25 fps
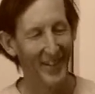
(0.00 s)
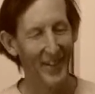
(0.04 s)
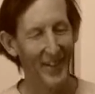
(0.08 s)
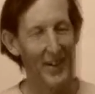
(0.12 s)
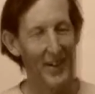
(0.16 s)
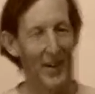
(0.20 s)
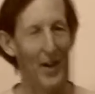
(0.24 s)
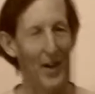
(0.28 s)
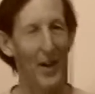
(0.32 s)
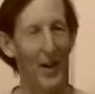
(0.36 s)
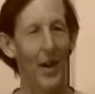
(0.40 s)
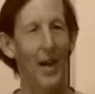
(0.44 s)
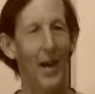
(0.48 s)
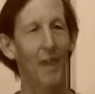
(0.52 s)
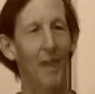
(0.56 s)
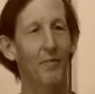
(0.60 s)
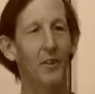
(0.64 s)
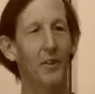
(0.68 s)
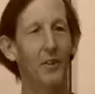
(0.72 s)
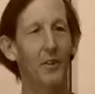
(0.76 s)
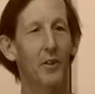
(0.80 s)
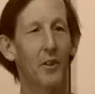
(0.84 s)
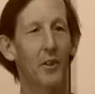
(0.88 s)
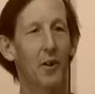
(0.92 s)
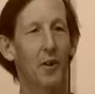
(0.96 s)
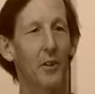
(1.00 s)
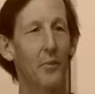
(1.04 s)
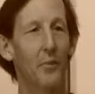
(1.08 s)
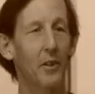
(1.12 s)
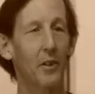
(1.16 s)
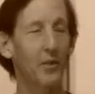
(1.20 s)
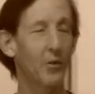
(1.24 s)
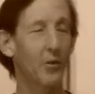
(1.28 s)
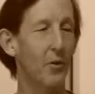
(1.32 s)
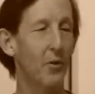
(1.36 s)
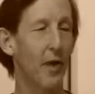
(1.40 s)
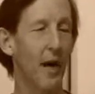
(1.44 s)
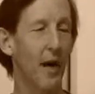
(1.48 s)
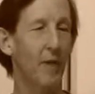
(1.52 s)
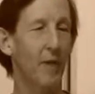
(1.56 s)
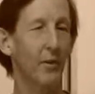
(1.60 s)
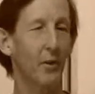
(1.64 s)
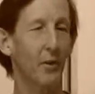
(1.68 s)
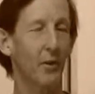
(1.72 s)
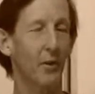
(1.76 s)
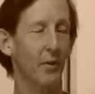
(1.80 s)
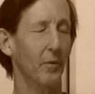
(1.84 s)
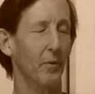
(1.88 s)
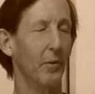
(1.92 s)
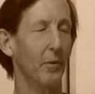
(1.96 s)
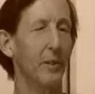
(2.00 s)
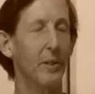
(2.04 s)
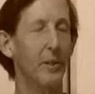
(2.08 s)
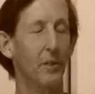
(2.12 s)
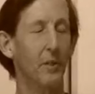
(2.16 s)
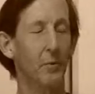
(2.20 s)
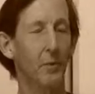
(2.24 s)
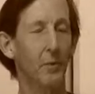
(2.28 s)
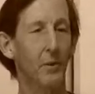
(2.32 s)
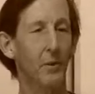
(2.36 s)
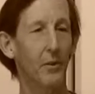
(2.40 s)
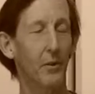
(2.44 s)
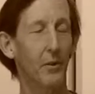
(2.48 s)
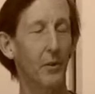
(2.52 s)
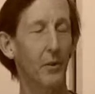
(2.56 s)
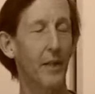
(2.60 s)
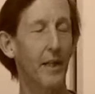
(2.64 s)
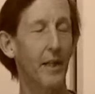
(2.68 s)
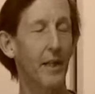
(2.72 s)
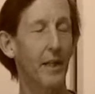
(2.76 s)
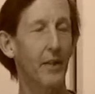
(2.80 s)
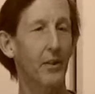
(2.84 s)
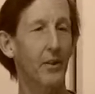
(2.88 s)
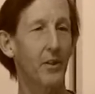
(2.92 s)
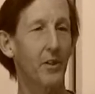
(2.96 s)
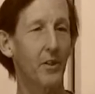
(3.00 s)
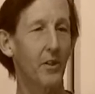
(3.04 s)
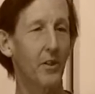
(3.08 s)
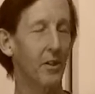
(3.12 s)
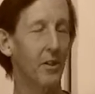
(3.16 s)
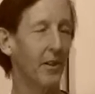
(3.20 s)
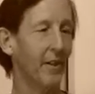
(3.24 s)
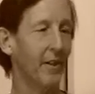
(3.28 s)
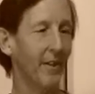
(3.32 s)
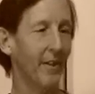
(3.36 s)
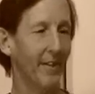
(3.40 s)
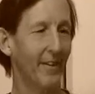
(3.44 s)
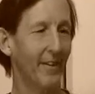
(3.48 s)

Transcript: Yeah, I have guitar, will travel, reasonable rates.